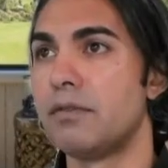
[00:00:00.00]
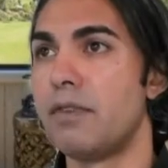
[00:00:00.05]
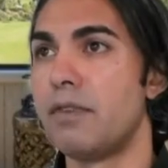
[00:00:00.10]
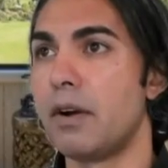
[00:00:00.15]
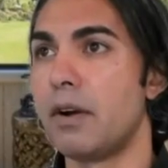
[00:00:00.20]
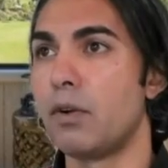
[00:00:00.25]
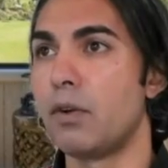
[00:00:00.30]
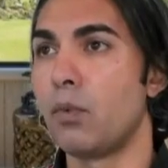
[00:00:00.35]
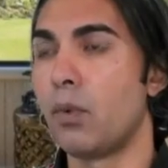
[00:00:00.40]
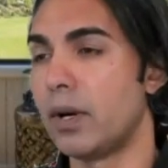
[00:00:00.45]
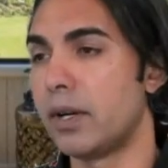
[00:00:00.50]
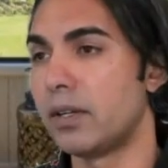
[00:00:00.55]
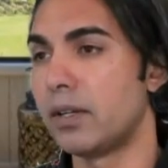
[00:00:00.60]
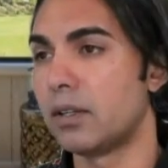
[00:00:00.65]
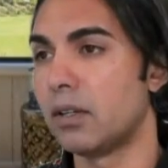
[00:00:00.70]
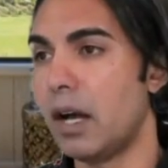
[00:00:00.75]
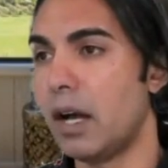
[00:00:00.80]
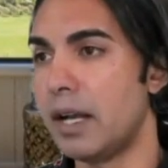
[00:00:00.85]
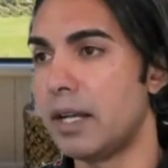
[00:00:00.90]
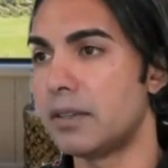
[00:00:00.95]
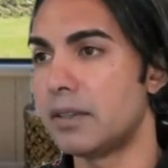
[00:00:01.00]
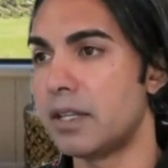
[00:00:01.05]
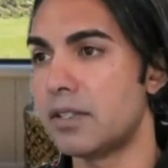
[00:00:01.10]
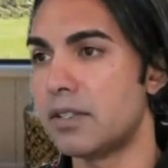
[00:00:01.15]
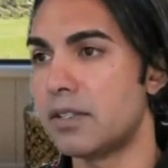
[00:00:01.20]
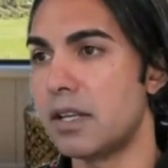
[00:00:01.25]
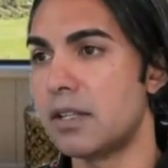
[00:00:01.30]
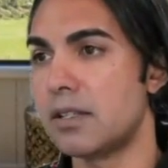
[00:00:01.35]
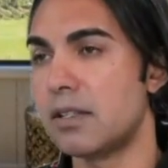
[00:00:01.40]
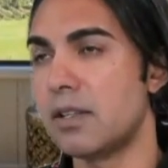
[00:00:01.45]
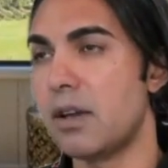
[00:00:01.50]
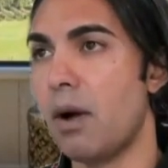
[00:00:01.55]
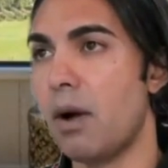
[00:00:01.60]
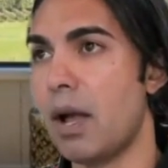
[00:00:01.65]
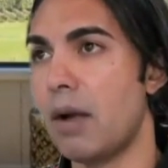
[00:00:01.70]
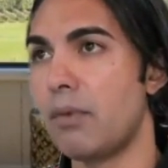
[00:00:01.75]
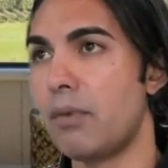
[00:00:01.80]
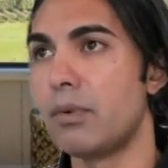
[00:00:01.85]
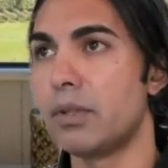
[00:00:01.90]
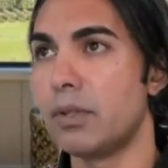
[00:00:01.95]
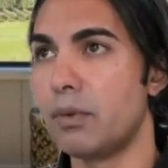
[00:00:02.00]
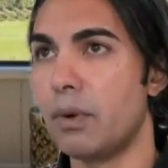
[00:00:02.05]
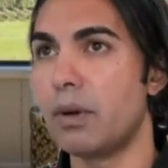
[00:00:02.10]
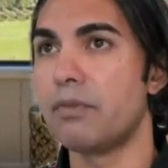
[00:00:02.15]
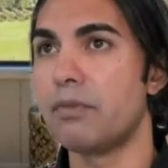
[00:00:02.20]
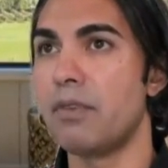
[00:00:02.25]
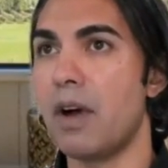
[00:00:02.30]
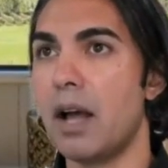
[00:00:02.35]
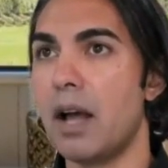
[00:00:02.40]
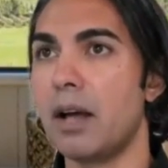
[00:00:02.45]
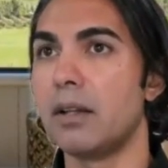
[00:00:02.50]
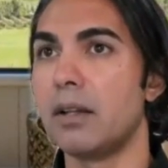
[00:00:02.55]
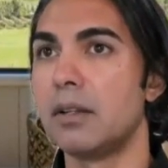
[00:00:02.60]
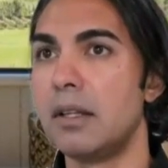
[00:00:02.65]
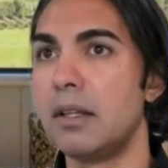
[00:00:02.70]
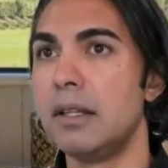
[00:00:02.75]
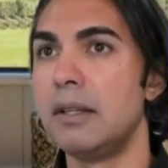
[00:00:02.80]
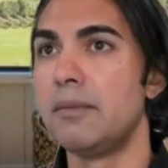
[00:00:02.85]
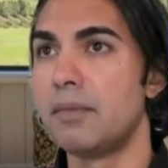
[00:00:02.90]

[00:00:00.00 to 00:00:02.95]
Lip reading: very worried client that says, no, I really want to file